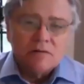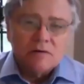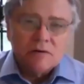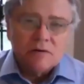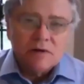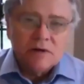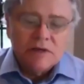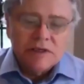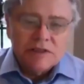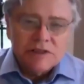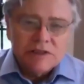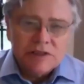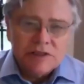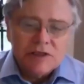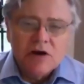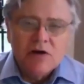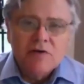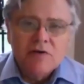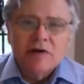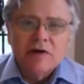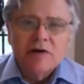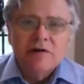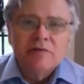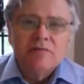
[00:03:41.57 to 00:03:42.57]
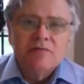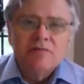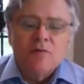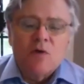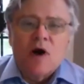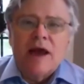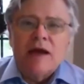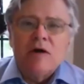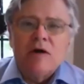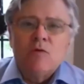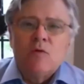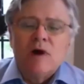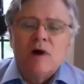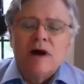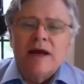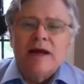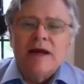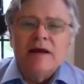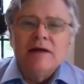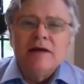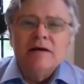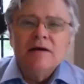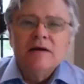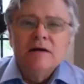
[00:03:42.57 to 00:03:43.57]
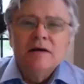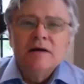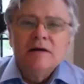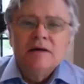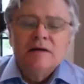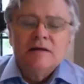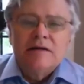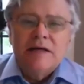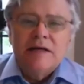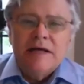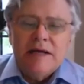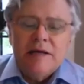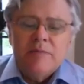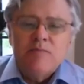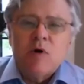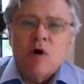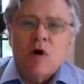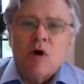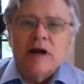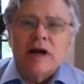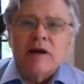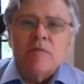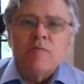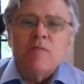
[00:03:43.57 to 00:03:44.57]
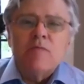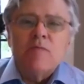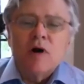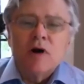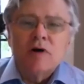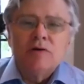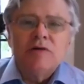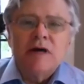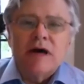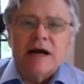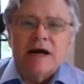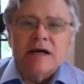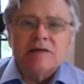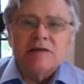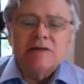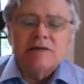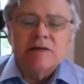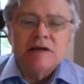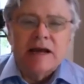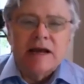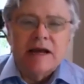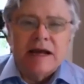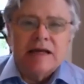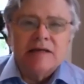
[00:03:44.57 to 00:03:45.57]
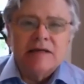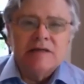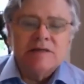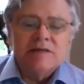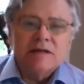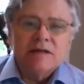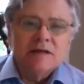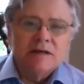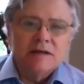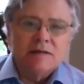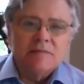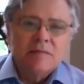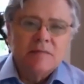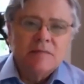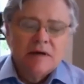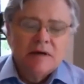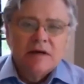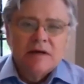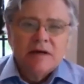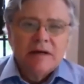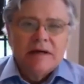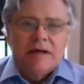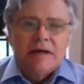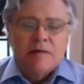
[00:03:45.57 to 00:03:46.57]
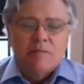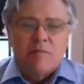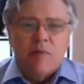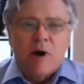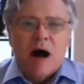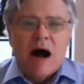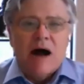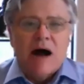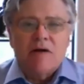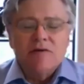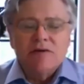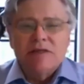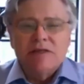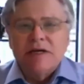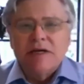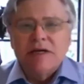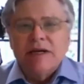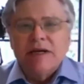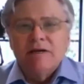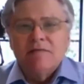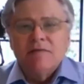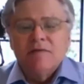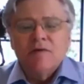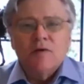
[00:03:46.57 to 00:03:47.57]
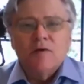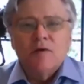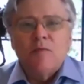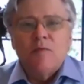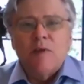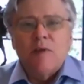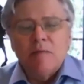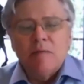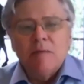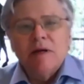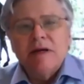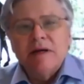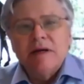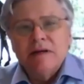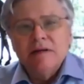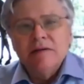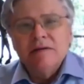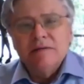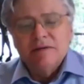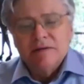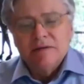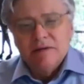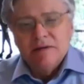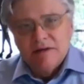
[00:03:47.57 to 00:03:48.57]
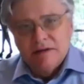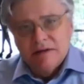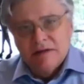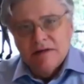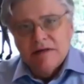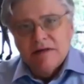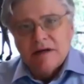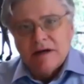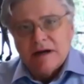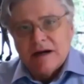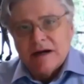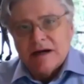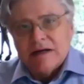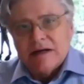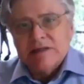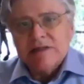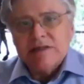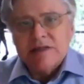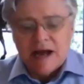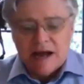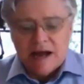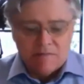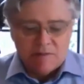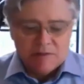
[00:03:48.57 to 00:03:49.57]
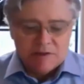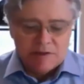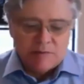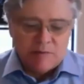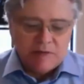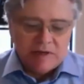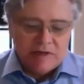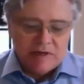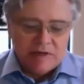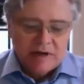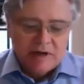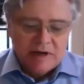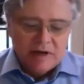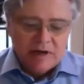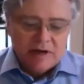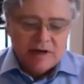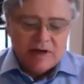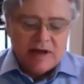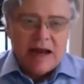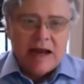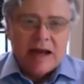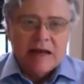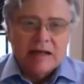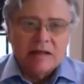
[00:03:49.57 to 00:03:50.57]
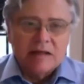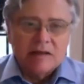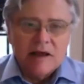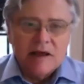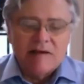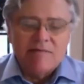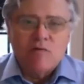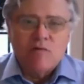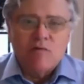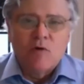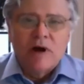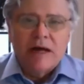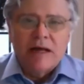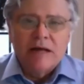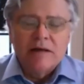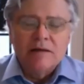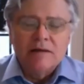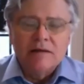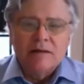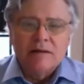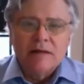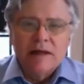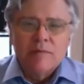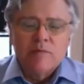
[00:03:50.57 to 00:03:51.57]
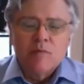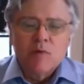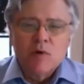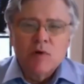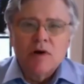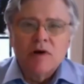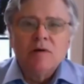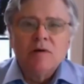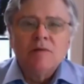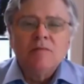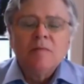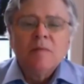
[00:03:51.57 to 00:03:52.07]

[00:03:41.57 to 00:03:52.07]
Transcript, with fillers: conservative right wing Tea Party protest against the hypocrisy of the Republican uh, establishment. You had left wing liberal